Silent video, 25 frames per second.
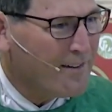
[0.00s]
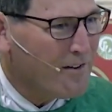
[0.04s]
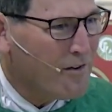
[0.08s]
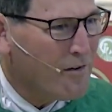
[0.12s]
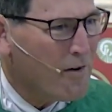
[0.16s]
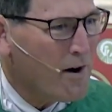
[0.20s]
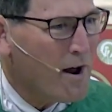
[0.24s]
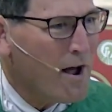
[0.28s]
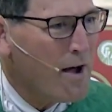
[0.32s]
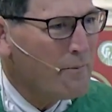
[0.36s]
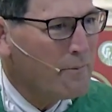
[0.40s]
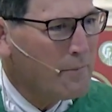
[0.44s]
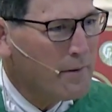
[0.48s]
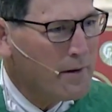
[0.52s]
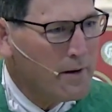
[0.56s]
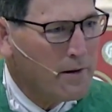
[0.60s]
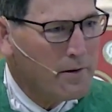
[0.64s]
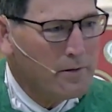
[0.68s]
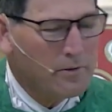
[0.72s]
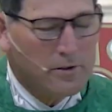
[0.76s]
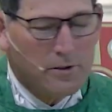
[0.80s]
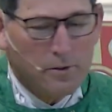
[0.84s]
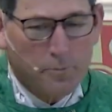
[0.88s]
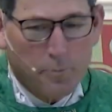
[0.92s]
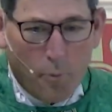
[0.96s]
Or I'm going
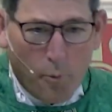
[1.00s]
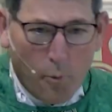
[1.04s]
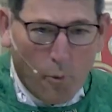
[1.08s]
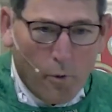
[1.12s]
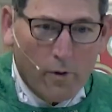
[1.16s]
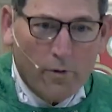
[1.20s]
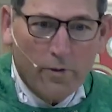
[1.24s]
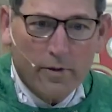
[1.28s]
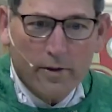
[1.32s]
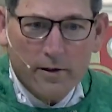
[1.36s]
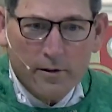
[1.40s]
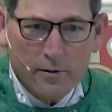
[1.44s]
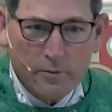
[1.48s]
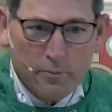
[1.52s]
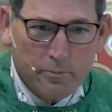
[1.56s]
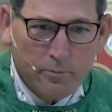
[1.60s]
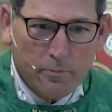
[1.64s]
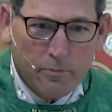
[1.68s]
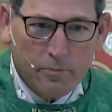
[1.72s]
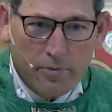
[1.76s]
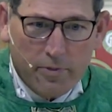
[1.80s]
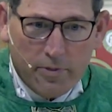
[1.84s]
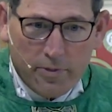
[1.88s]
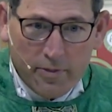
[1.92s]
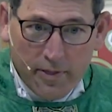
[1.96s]
to support this
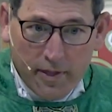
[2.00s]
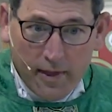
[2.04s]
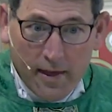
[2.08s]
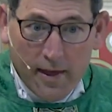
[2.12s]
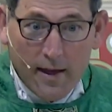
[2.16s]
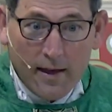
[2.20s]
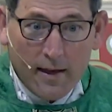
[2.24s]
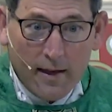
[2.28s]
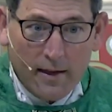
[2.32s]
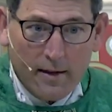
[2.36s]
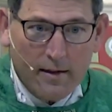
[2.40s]
thing,